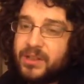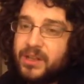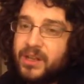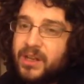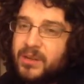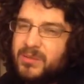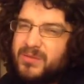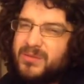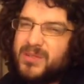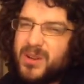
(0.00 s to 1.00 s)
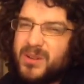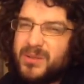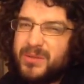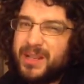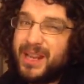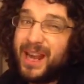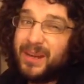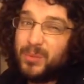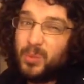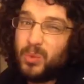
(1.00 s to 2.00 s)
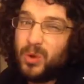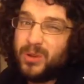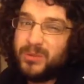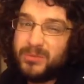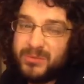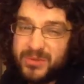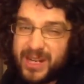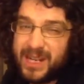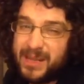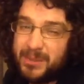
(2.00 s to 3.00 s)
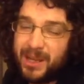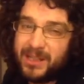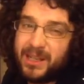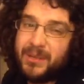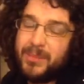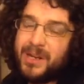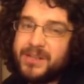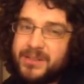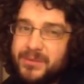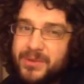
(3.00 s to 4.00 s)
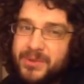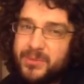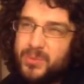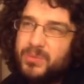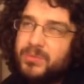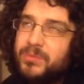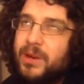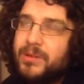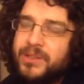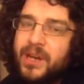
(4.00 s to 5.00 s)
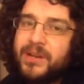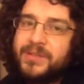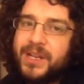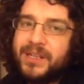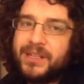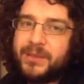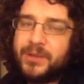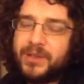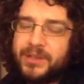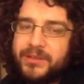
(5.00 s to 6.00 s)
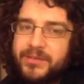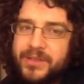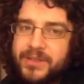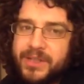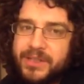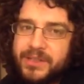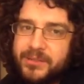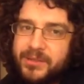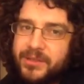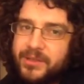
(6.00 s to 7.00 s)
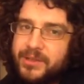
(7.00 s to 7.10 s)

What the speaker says: I've only really had one really bad line manager when I was kind of technically working in the third sector, but